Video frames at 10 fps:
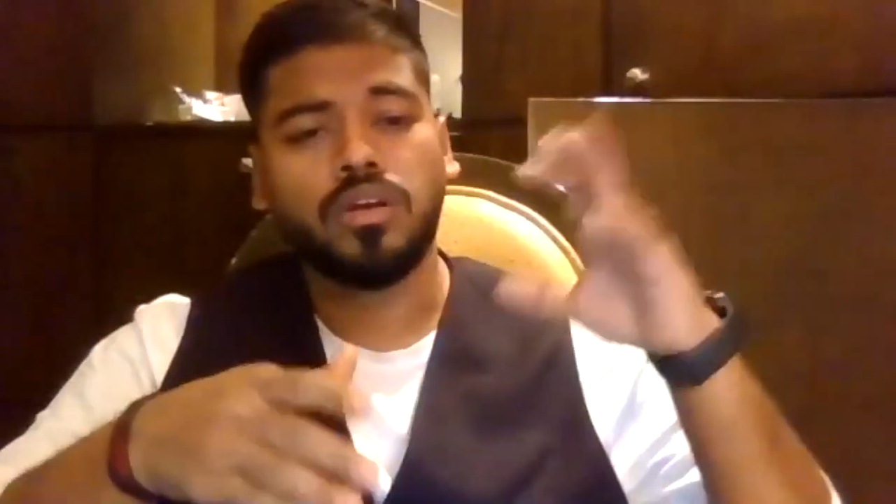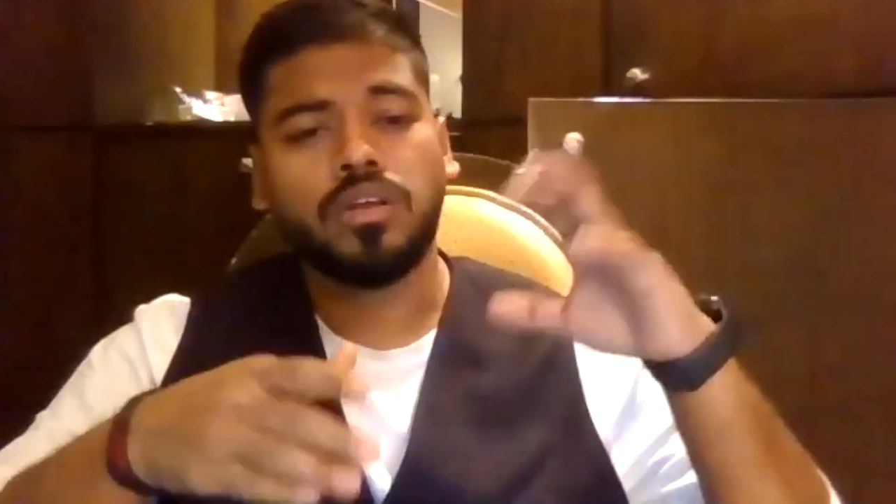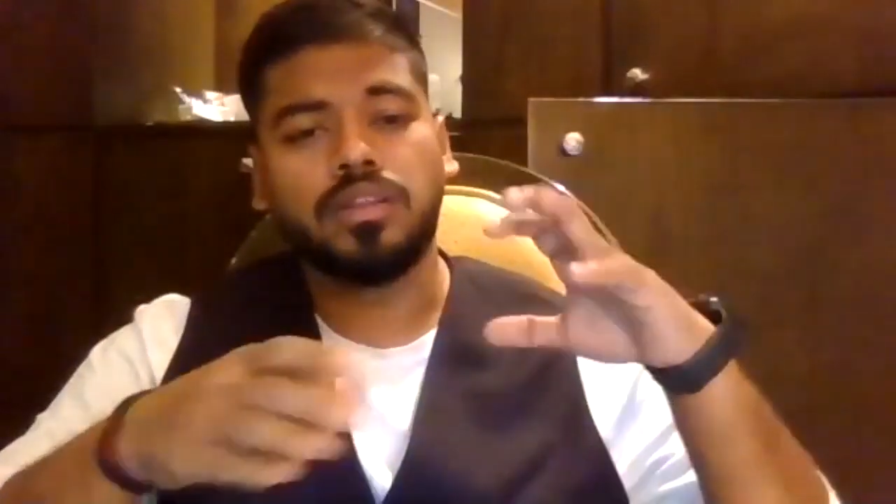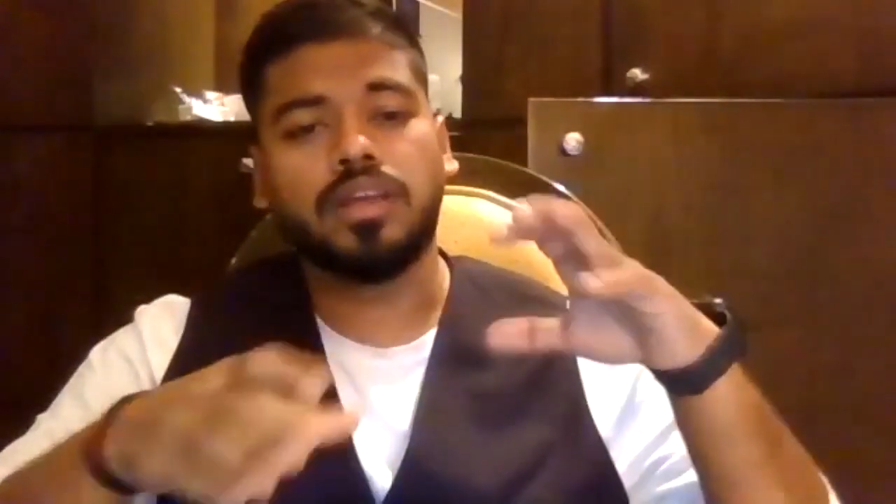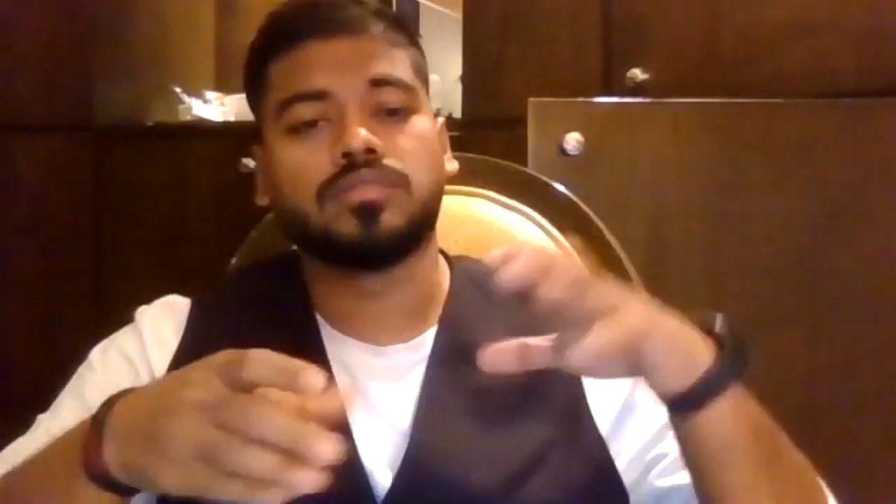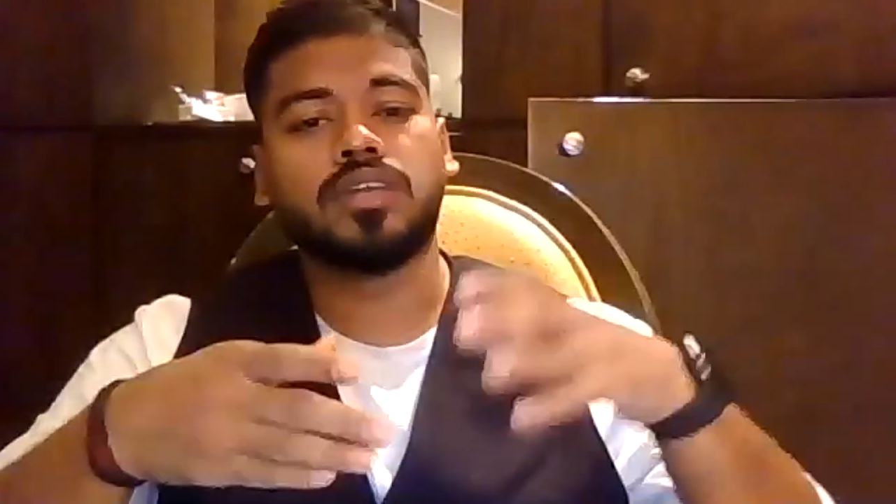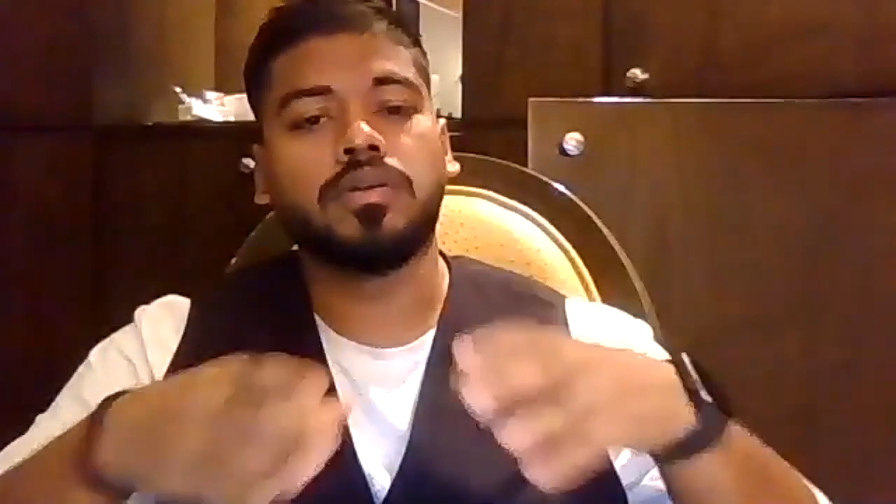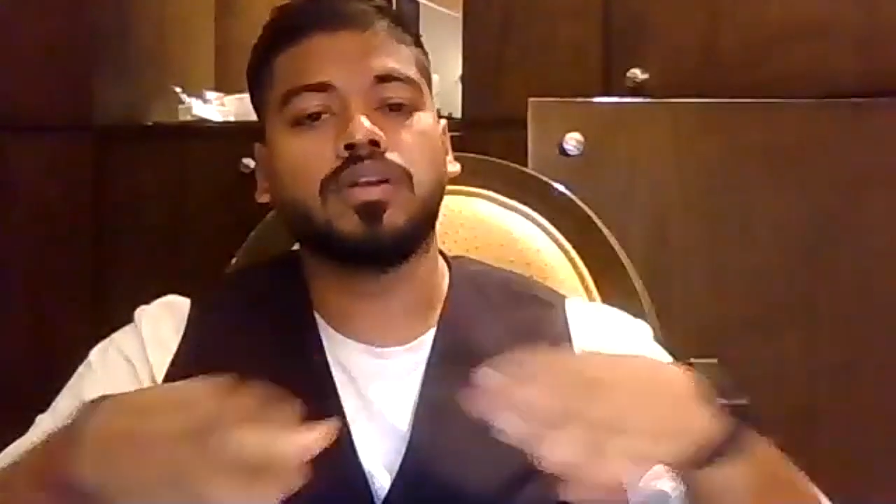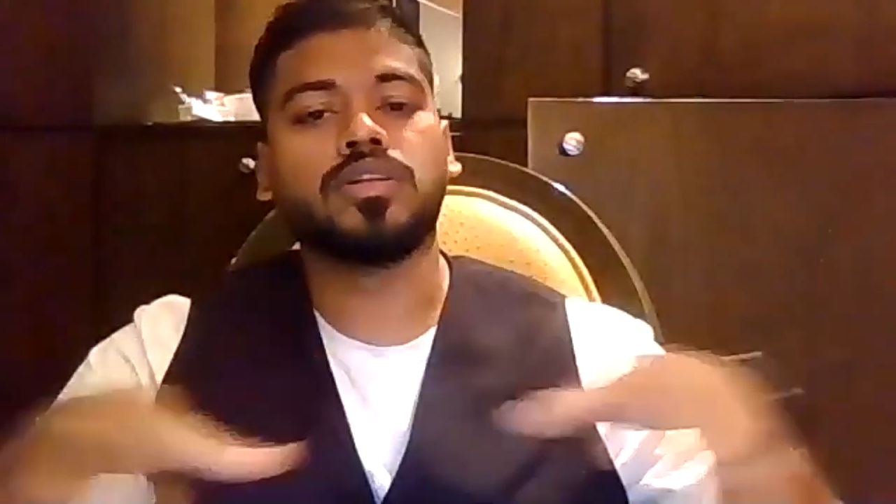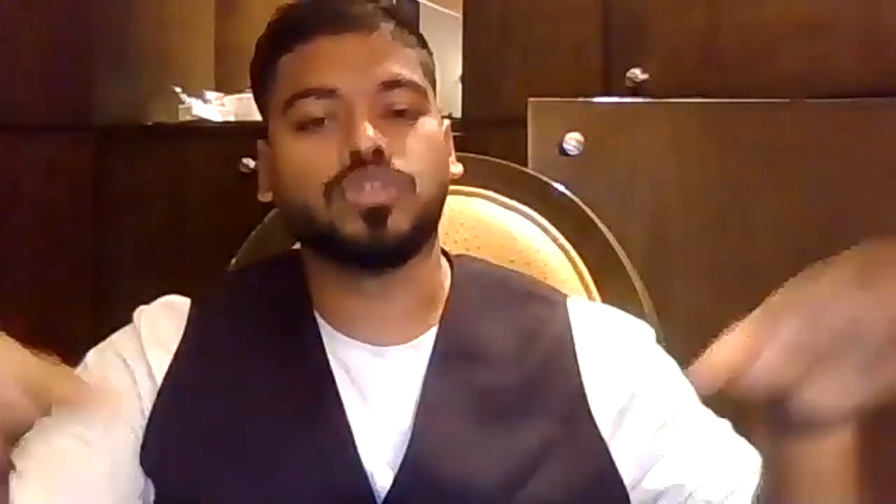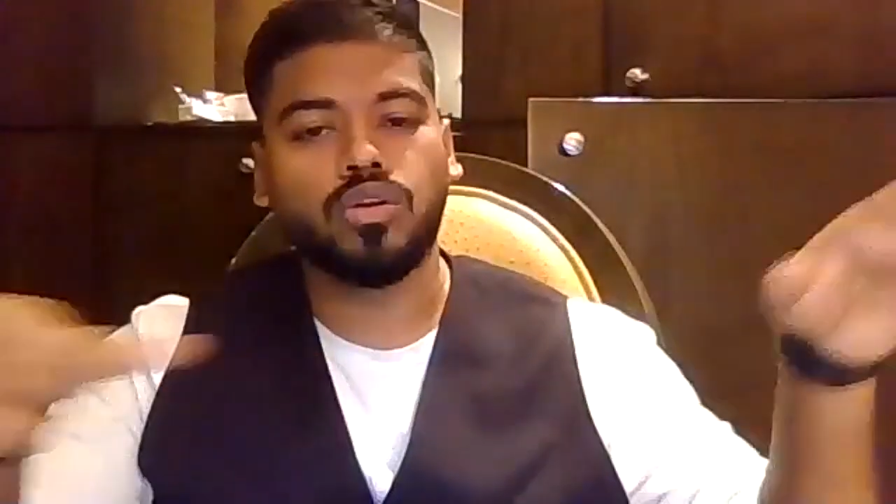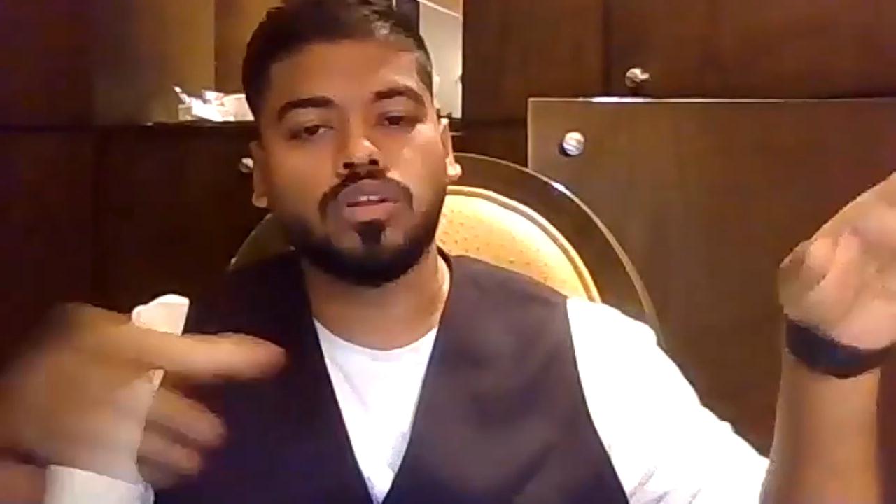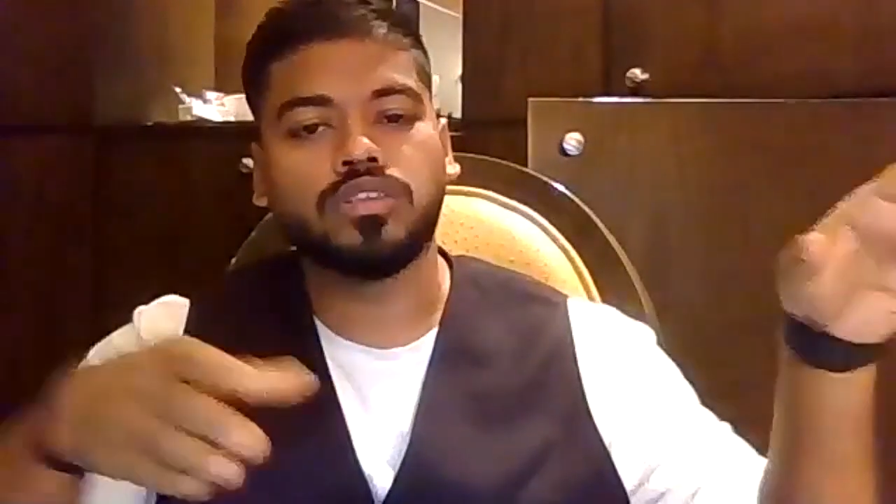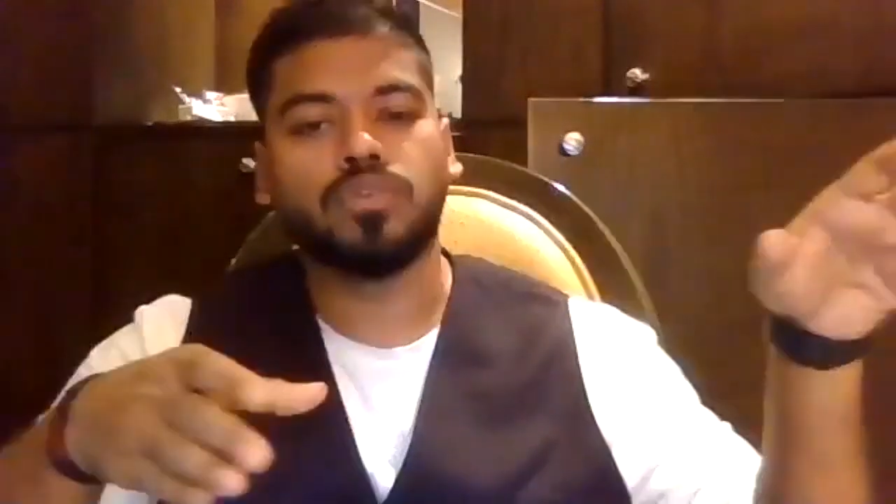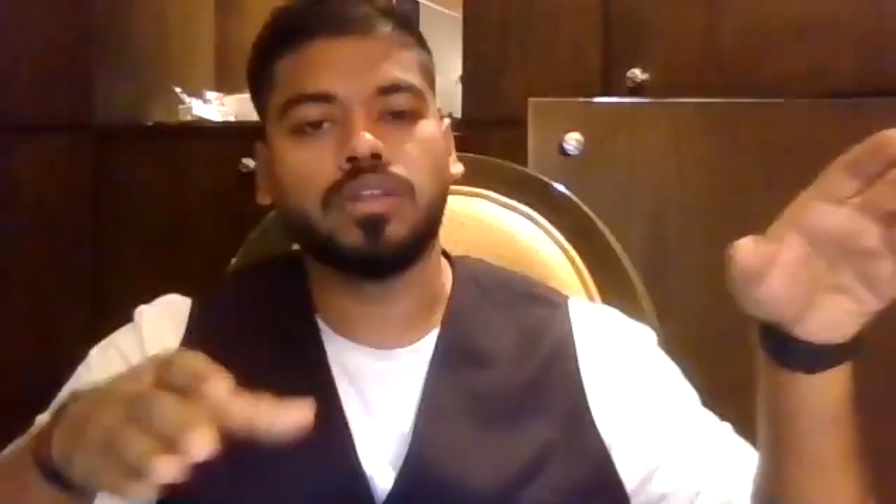that several
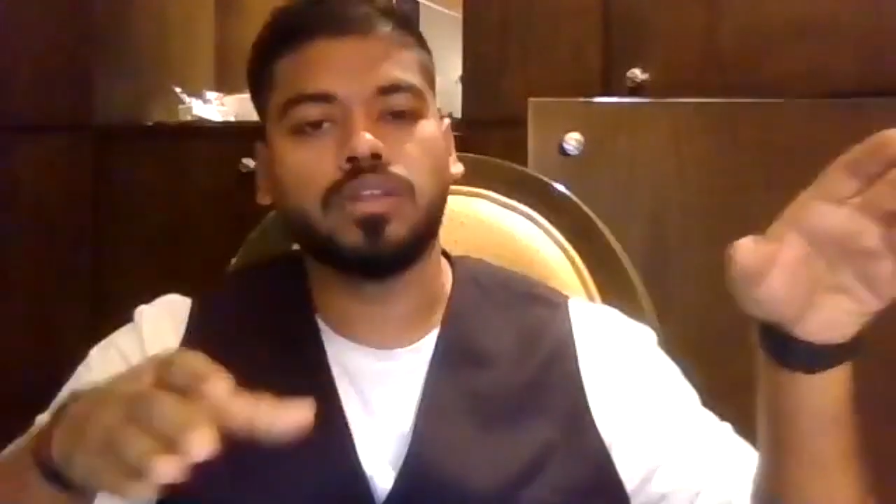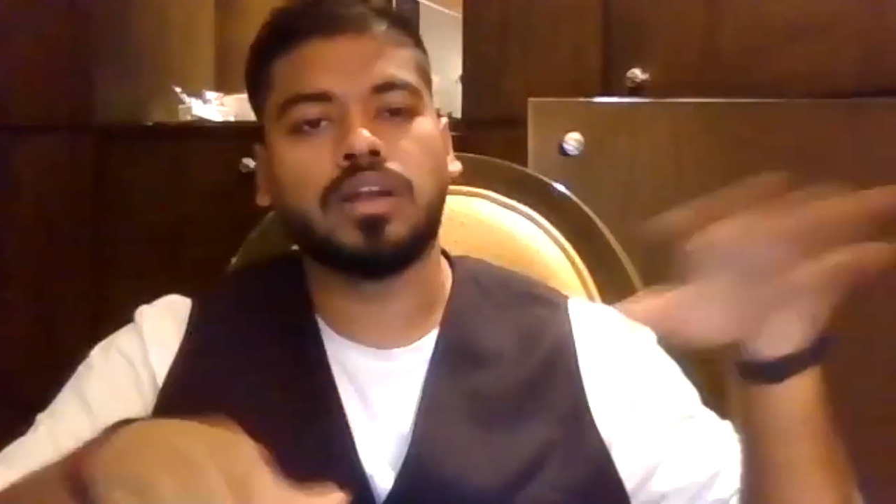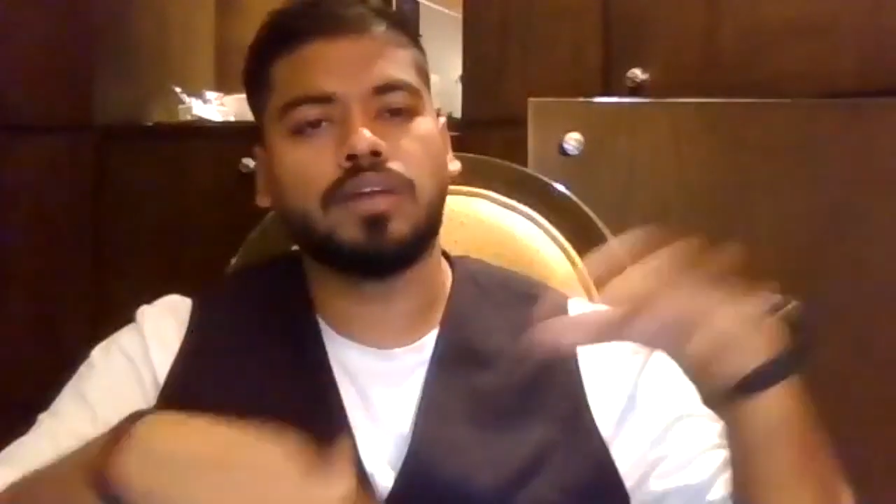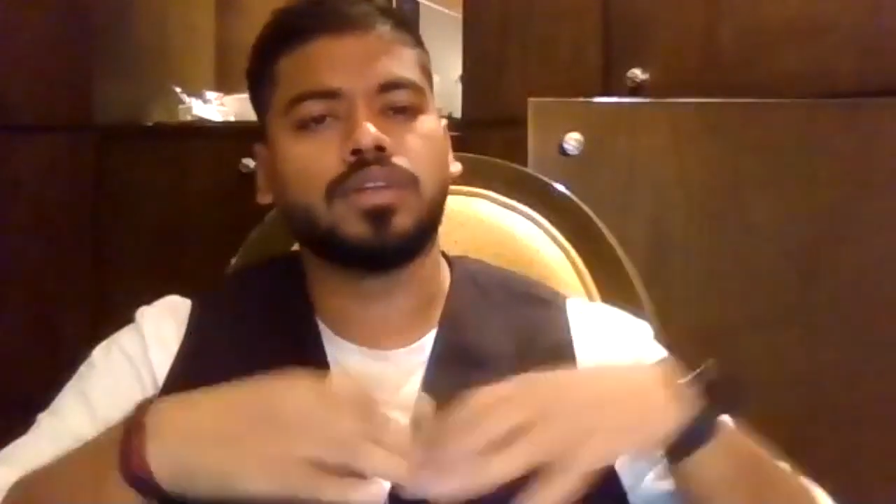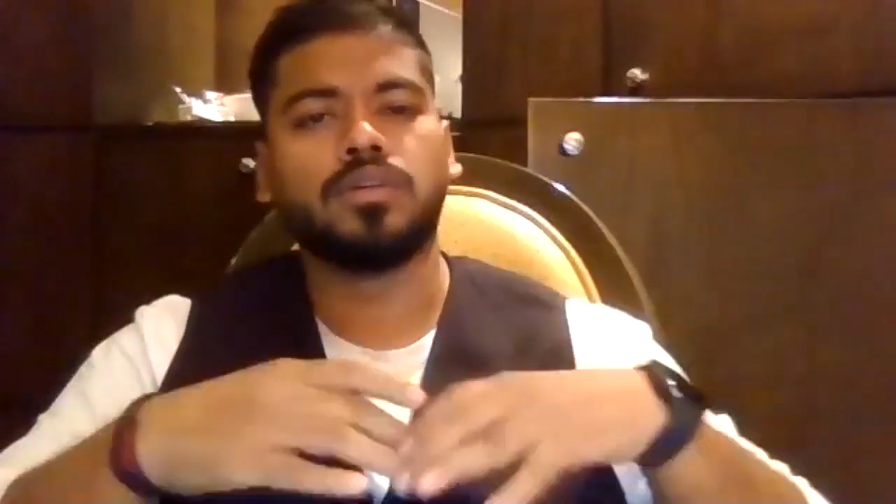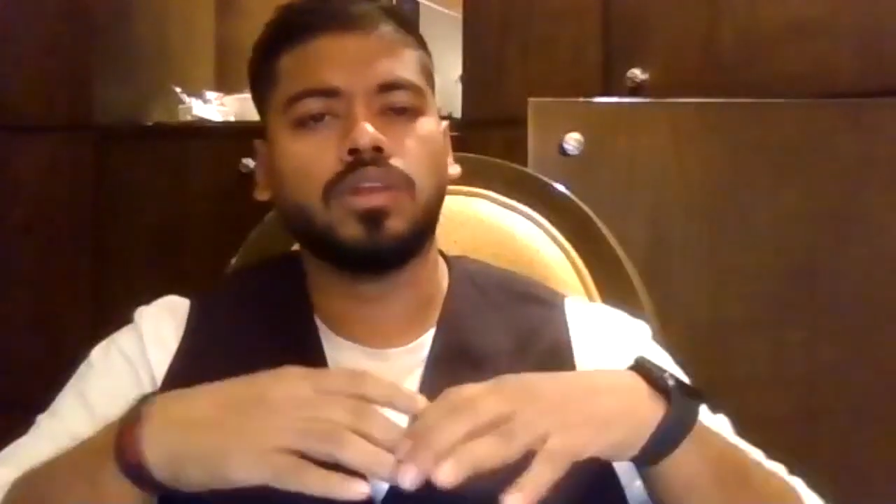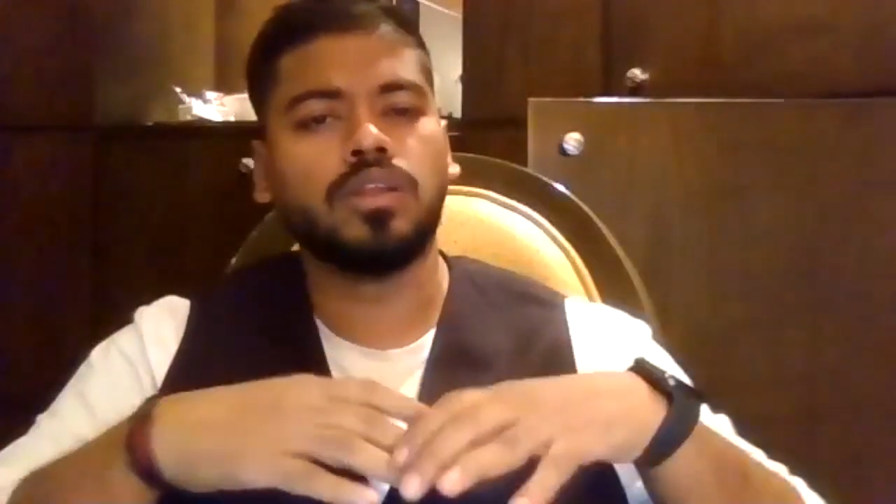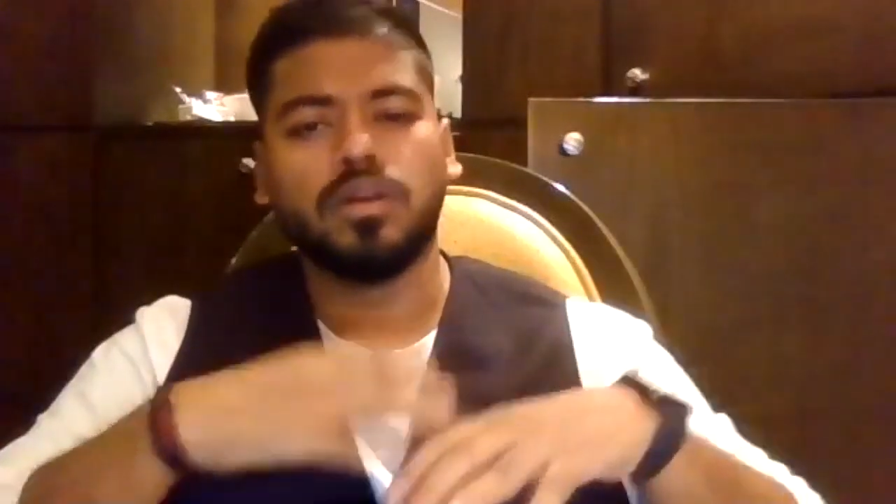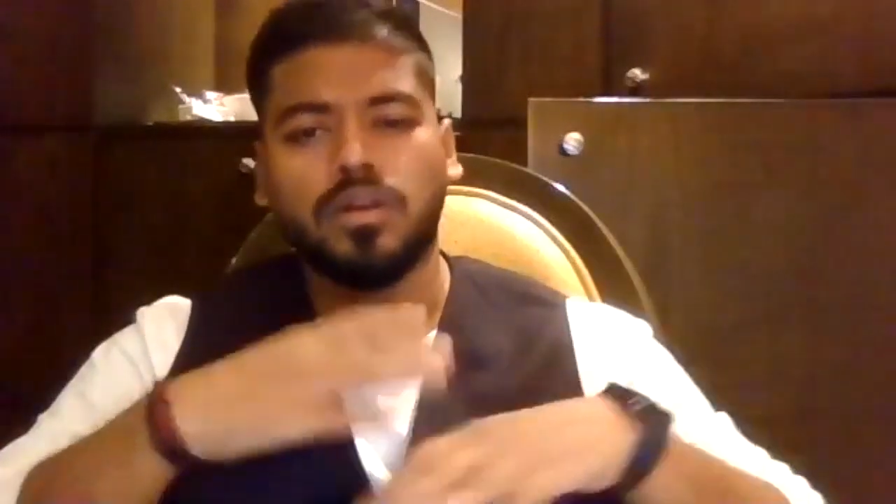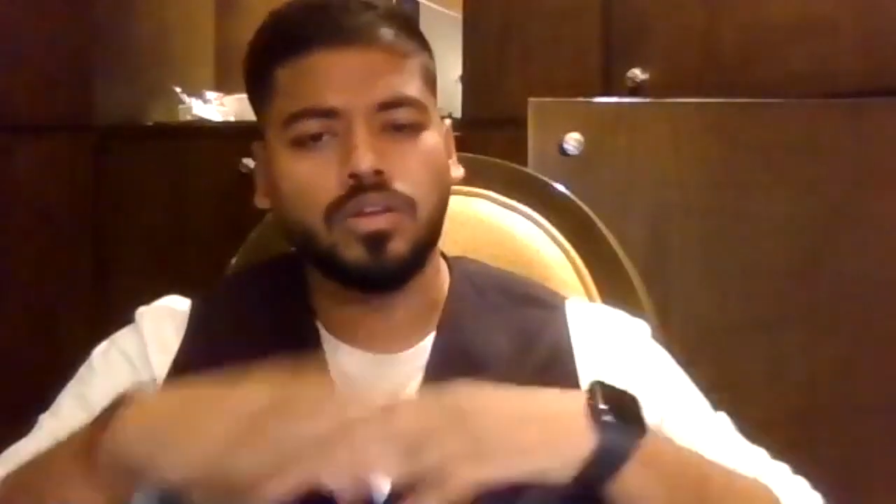tutorials for that after we'll uh,